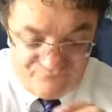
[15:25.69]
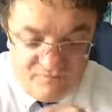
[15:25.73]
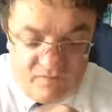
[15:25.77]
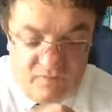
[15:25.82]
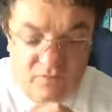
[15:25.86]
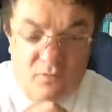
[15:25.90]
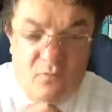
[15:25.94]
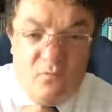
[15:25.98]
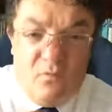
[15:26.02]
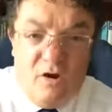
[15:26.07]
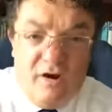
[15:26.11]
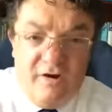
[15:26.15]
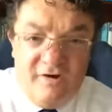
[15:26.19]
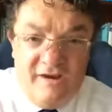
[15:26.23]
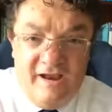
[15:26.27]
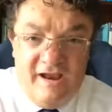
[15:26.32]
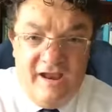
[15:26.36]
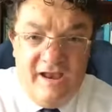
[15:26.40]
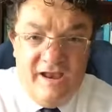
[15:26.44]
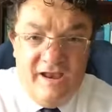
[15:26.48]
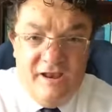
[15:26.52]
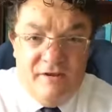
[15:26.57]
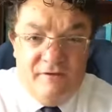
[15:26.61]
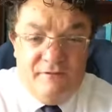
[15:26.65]
The word
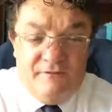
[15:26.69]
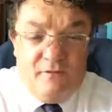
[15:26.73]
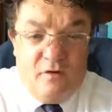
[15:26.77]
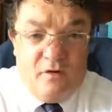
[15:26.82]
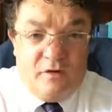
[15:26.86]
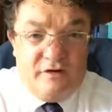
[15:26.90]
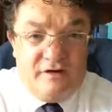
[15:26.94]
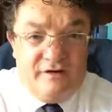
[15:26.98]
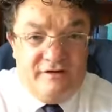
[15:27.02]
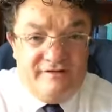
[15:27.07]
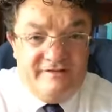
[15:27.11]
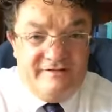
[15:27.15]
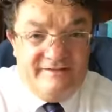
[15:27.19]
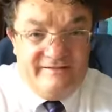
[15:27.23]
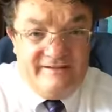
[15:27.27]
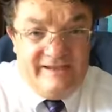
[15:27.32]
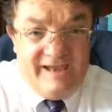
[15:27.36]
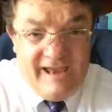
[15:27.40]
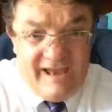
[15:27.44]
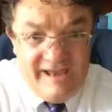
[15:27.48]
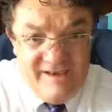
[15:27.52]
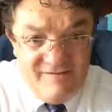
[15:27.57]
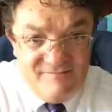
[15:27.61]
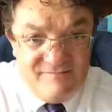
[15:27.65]
for
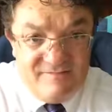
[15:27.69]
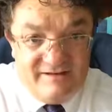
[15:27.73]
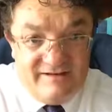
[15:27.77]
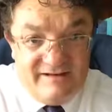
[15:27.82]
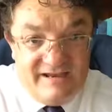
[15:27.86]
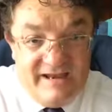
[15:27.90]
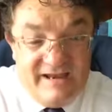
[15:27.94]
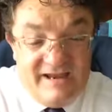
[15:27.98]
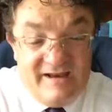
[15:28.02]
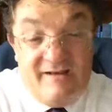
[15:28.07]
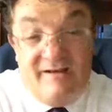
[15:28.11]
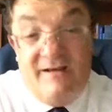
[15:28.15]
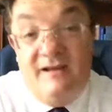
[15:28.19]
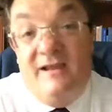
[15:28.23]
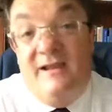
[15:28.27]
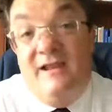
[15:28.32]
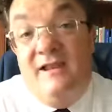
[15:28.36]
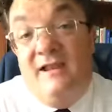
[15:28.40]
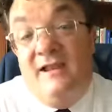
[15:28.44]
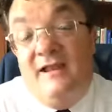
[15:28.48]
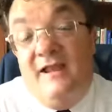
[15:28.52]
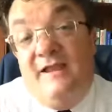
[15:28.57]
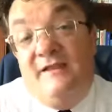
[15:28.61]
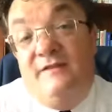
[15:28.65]
contentment here
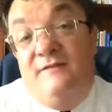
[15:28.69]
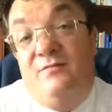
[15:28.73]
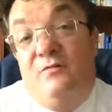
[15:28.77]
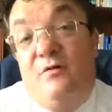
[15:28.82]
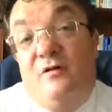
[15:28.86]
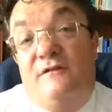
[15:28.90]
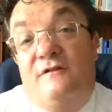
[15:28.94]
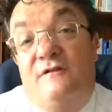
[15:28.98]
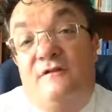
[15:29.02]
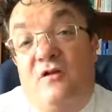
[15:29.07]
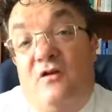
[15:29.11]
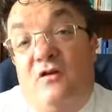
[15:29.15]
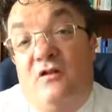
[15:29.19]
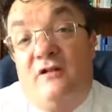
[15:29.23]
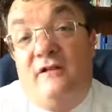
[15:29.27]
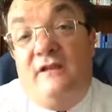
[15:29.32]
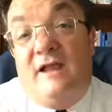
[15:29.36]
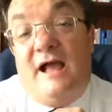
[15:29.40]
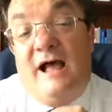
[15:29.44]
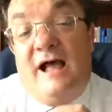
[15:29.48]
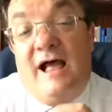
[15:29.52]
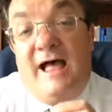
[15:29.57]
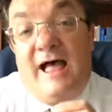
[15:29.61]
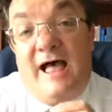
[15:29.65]
is what's called
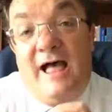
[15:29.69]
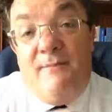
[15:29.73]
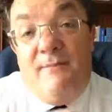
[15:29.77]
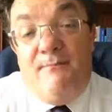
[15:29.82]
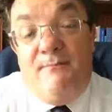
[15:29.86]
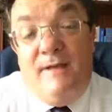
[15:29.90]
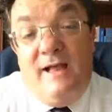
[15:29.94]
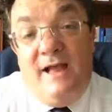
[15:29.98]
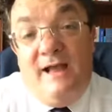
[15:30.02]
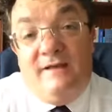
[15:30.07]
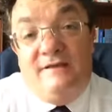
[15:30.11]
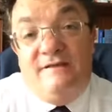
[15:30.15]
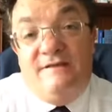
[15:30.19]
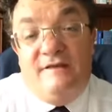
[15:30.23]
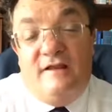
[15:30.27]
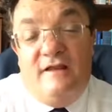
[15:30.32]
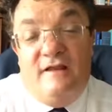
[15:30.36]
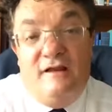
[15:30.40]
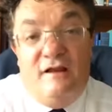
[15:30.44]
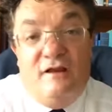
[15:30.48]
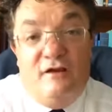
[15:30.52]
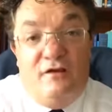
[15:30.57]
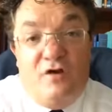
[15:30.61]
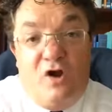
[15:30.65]
a hapax
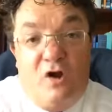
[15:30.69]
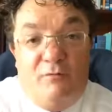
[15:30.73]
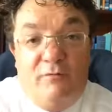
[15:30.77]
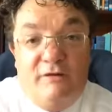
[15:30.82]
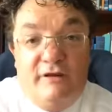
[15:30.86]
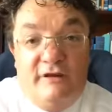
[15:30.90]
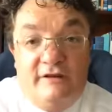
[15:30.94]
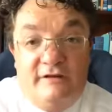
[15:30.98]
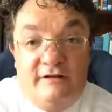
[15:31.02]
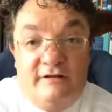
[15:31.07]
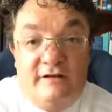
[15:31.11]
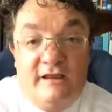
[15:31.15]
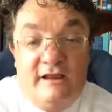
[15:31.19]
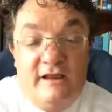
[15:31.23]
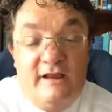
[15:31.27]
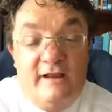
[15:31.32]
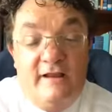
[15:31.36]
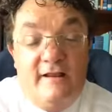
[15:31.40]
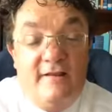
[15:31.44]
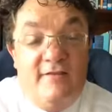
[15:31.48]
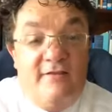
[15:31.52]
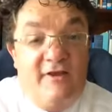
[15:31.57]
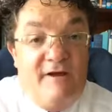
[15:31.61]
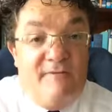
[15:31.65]
legomenon.
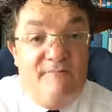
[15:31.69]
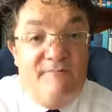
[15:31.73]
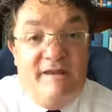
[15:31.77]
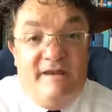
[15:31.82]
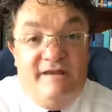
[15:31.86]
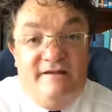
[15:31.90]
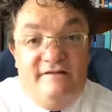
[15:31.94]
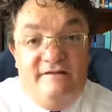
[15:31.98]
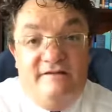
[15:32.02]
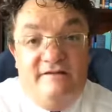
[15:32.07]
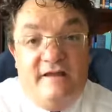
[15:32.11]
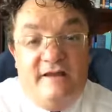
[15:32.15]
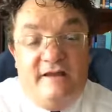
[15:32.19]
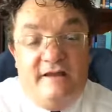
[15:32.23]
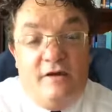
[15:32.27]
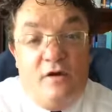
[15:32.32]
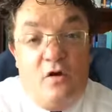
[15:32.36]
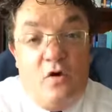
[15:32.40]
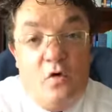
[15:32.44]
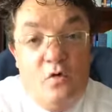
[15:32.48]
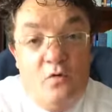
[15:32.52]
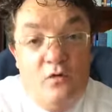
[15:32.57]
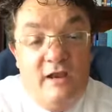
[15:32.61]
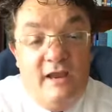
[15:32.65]
That means that it
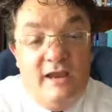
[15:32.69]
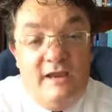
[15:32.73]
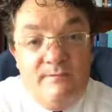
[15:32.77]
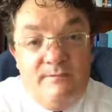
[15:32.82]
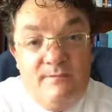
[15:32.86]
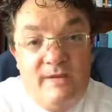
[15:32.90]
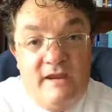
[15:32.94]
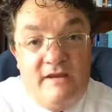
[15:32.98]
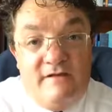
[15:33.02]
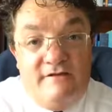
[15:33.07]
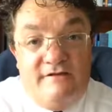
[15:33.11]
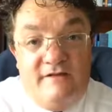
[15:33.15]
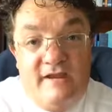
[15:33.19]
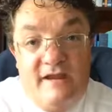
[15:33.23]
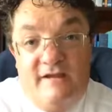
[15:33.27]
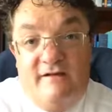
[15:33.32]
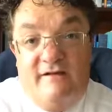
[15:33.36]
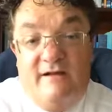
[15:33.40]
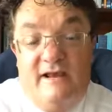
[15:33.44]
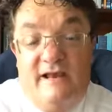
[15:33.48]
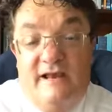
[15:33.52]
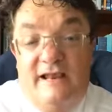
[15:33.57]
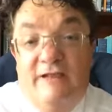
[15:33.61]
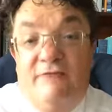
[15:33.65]
only appears here.
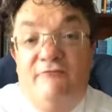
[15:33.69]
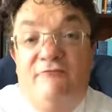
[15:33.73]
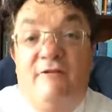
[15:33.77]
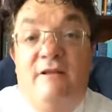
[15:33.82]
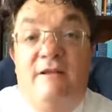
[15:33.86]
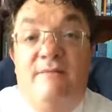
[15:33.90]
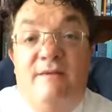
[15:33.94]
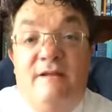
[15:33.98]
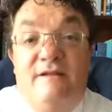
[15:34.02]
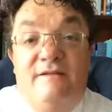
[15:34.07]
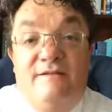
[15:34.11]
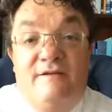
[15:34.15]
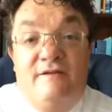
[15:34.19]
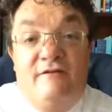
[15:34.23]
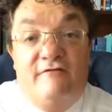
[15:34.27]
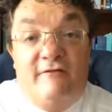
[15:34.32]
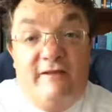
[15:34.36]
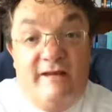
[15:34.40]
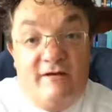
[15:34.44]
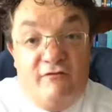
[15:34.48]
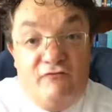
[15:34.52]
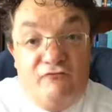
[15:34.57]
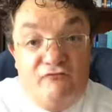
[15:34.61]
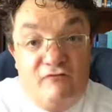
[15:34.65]
It literally means in
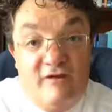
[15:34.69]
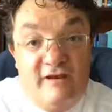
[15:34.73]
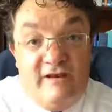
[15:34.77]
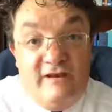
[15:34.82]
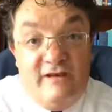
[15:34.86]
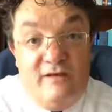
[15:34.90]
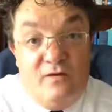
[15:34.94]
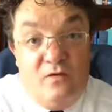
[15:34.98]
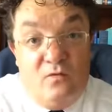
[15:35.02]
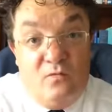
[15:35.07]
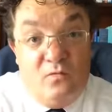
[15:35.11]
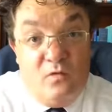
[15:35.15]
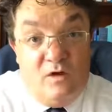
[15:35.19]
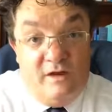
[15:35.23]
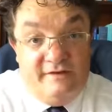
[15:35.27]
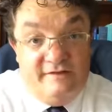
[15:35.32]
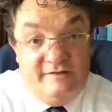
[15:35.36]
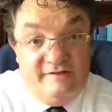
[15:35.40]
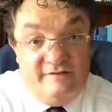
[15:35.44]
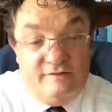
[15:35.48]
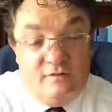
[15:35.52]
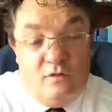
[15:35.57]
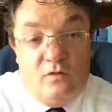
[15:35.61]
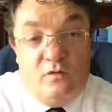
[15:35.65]
Greek written
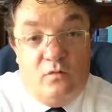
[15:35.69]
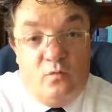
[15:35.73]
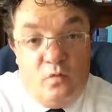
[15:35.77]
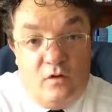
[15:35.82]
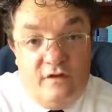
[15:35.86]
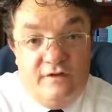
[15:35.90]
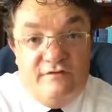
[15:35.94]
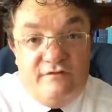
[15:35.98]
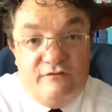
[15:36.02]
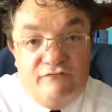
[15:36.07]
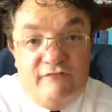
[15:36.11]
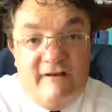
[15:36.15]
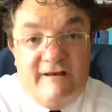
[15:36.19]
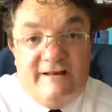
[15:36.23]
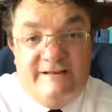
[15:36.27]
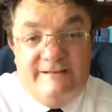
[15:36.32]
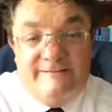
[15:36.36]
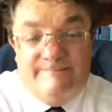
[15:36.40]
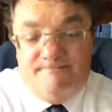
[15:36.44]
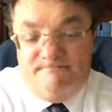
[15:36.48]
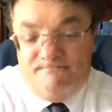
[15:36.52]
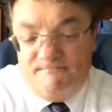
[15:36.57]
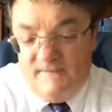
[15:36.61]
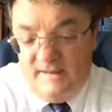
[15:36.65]
once or once
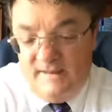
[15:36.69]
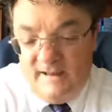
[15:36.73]
written.